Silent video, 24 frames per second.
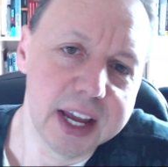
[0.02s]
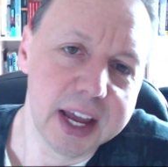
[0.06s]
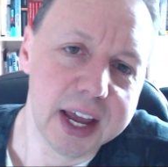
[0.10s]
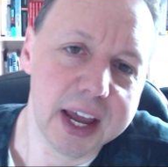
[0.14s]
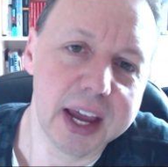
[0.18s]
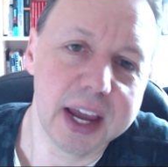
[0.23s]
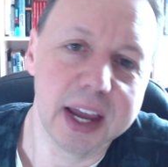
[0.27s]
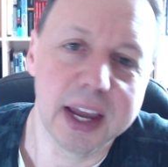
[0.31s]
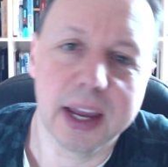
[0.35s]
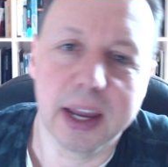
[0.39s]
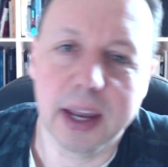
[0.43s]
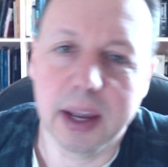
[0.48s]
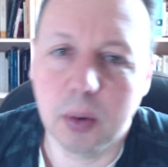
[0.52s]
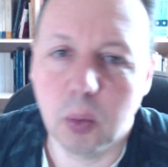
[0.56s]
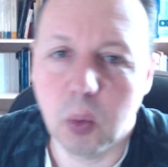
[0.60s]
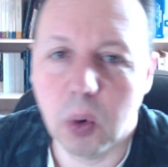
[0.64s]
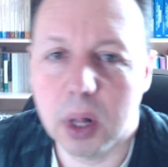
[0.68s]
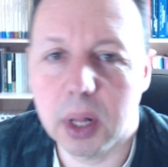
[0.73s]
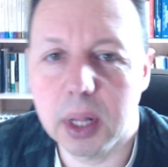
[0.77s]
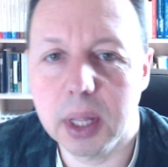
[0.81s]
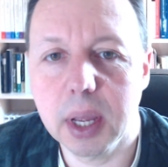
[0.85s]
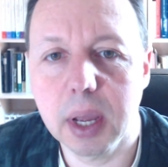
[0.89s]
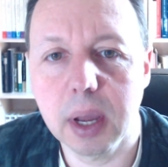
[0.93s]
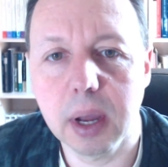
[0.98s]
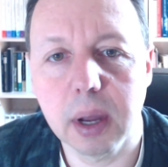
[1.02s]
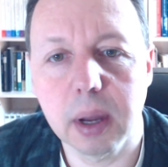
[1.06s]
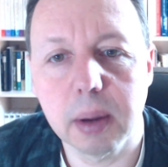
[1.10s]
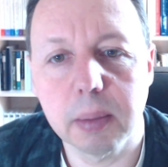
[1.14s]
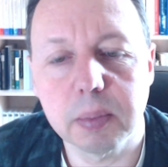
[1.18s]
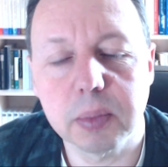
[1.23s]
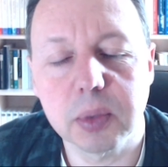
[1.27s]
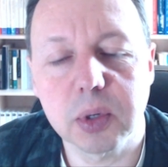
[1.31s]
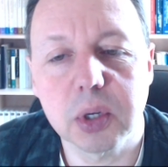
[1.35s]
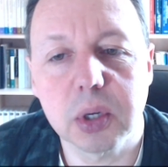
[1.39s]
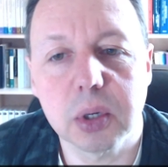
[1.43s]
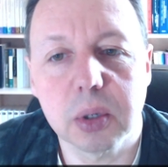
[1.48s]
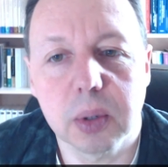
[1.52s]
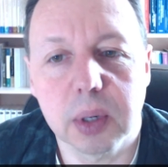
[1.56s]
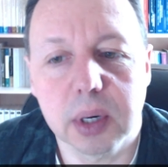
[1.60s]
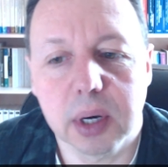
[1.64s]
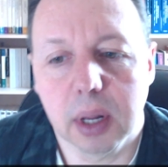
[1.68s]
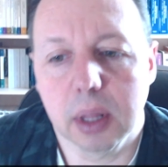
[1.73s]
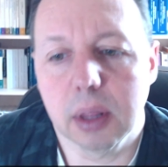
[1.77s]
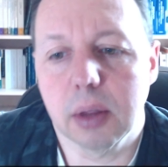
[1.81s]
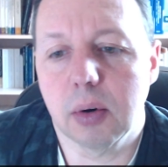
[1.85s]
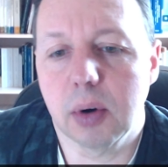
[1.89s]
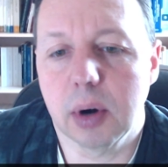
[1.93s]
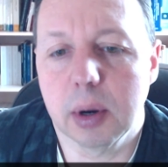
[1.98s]
Hey, welcome to
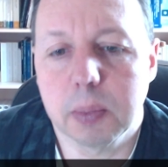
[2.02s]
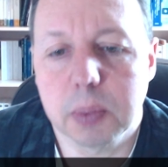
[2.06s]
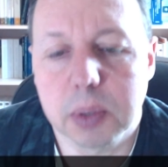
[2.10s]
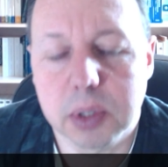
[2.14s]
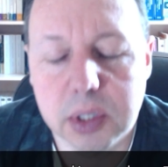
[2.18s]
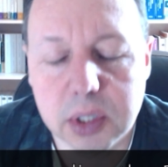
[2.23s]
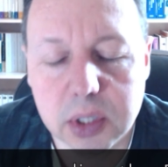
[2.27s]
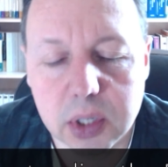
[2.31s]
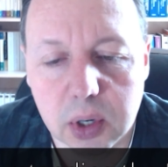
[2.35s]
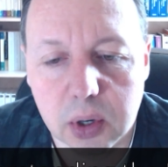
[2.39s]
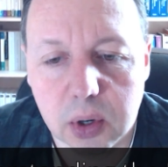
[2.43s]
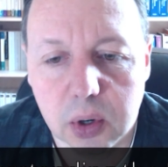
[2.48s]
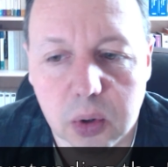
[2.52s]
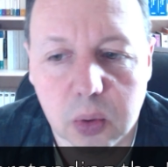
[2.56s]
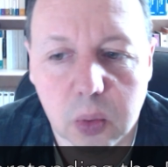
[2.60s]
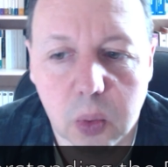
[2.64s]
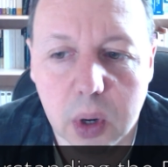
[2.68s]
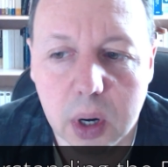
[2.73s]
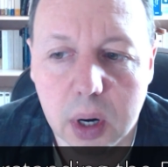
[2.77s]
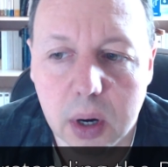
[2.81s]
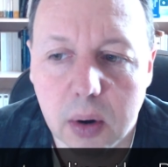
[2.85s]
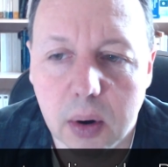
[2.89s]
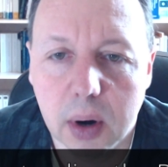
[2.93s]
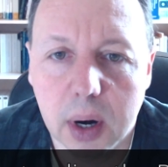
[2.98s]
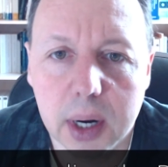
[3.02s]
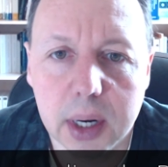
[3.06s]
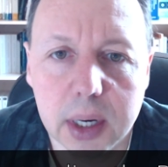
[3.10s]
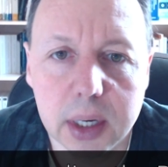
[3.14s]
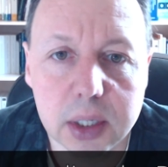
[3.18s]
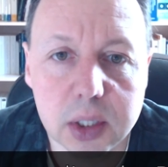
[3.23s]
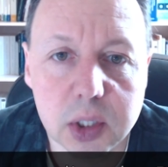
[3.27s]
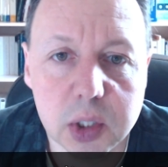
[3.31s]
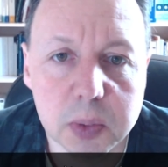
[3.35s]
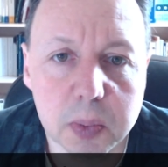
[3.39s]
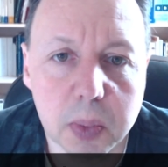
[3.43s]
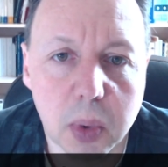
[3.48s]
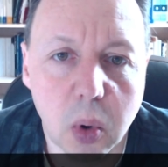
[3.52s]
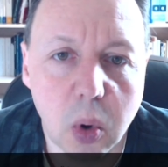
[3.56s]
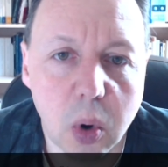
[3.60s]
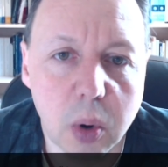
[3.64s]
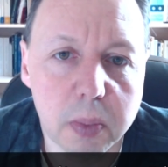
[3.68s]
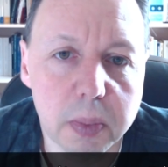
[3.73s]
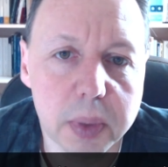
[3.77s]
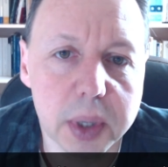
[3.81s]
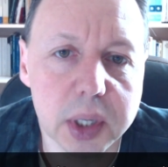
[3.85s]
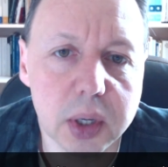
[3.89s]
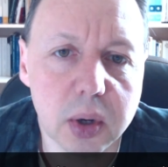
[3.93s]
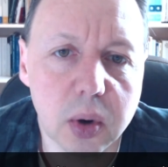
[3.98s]
another episode where I explore
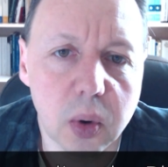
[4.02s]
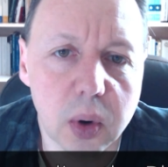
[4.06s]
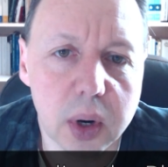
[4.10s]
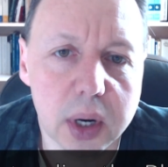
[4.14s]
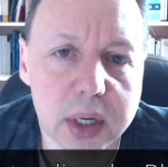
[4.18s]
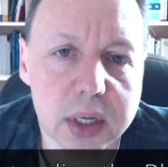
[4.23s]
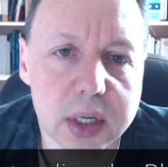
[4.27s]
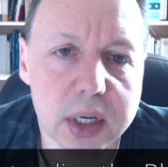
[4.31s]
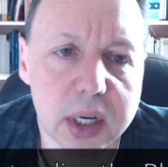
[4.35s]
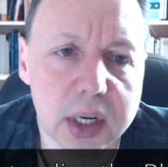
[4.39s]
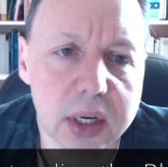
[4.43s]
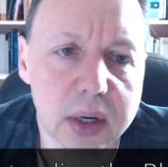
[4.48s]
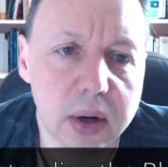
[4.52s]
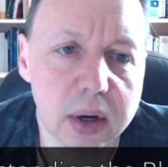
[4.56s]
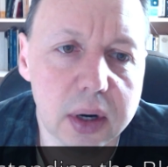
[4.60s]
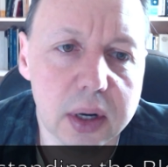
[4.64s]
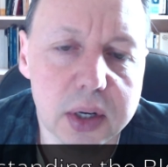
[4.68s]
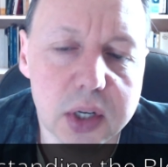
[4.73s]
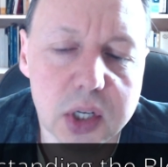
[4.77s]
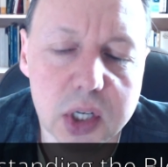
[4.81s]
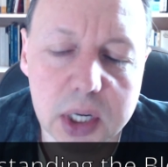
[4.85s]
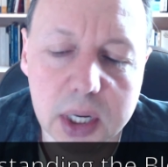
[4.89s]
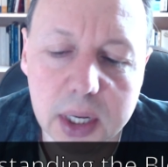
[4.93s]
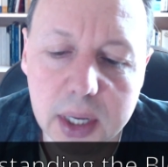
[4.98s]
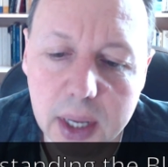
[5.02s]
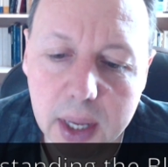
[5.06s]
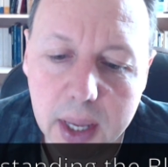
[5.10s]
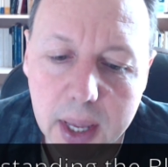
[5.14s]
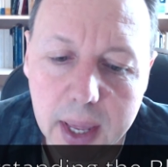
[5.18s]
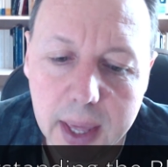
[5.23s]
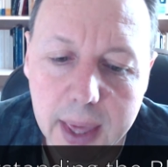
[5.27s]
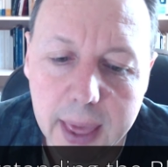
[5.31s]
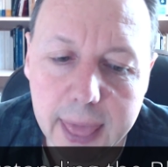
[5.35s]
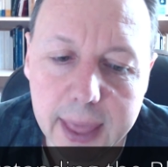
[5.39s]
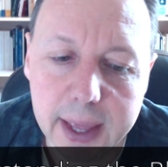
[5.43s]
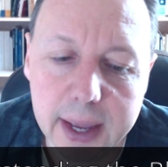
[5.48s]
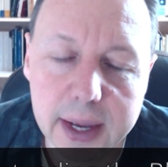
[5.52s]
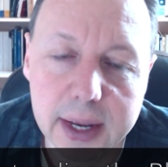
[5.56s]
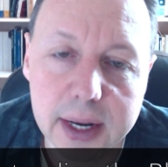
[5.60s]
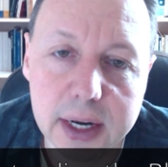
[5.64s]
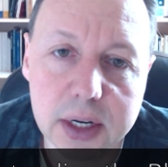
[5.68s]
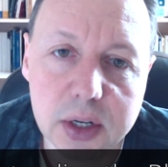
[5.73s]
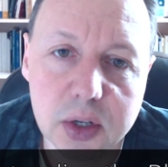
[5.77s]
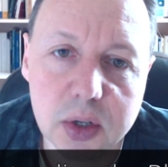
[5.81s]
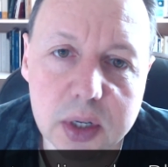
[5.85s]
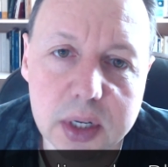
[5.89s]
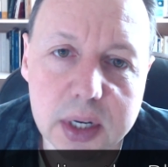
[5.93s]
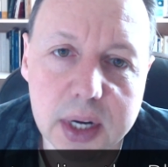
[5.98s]
Bitcoin technology. In
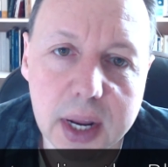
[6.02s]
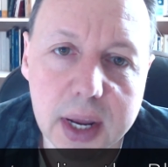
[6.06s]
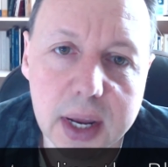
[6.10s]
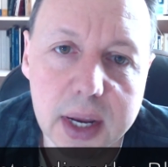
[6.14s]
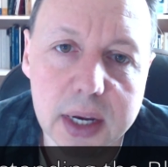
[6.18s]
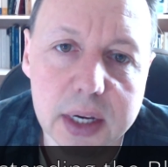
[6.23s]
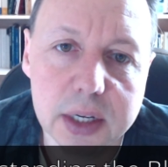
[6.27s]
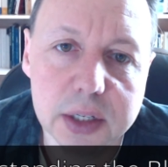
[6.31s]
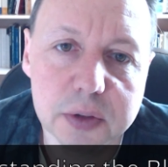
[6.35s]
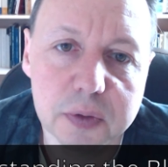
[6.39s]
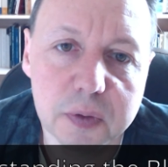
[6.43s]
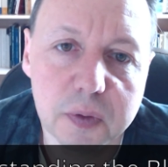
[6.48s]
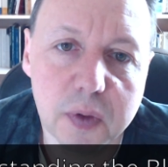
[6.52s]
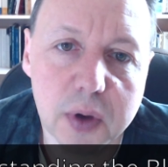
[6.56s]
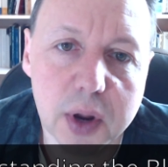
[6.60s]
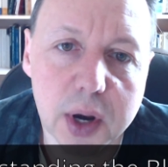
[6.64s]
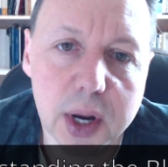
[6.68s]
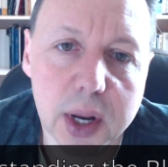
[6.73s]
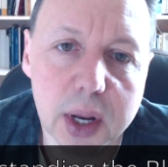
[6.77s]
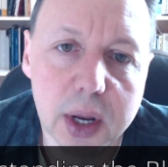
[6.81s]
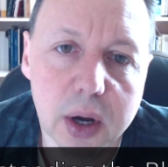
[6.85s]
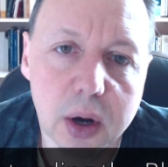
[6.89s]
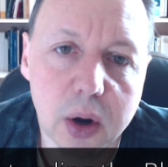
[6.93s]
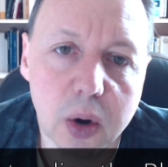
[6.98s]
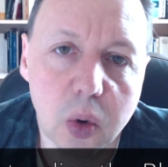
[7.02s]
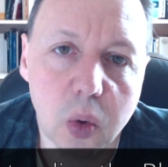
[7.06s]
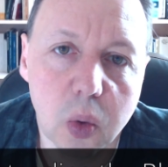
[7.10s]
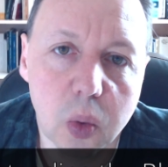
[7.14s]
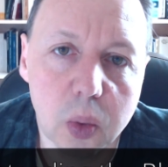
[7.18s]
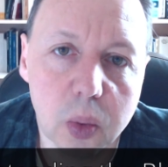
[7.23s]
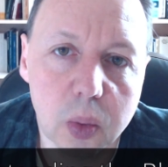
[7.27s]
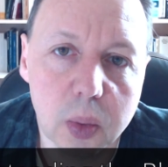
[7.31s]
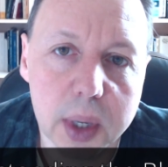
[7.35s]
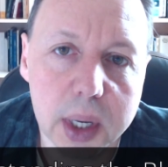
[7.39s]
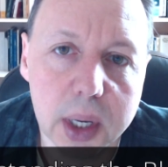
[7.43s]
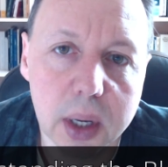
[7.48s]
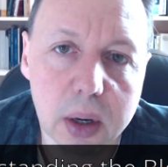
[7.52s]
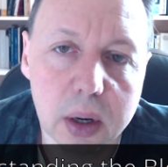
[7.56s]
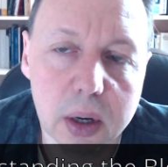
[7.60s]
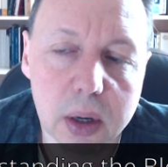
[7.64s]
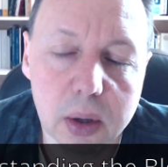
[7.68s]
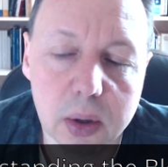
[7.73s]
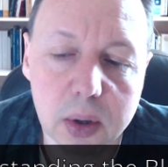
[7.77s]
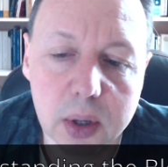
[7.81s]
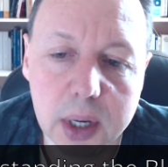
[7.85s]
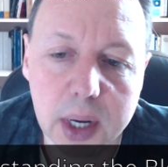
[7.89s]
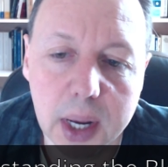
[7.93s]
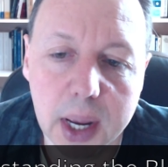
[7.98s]
today's video, we're going to
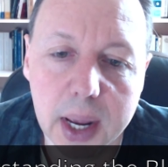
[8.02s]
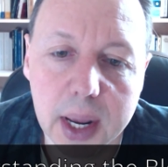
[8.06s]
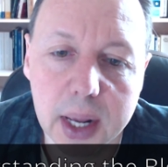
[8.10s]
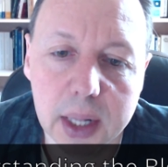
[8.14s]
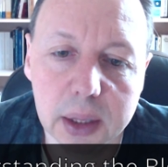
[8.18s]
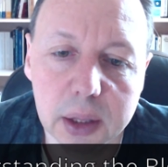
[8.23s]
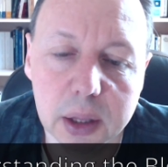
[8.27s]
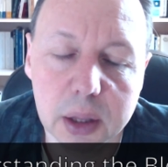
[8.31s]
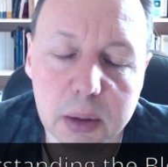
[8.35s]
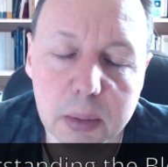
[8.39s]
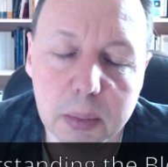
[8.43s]
look at the